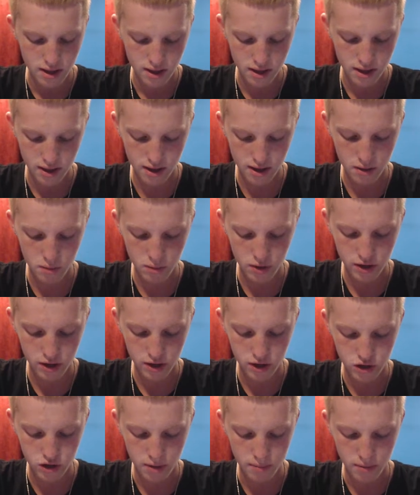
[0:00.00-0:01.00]
Then we're
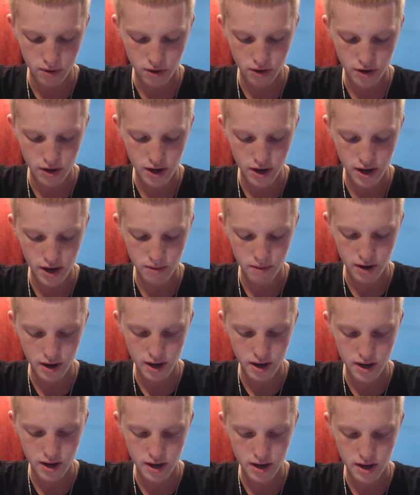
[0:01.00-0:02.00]
gonna drop our knight
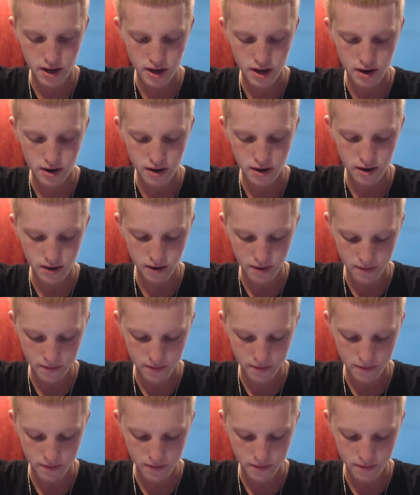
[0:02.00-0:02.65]
right here.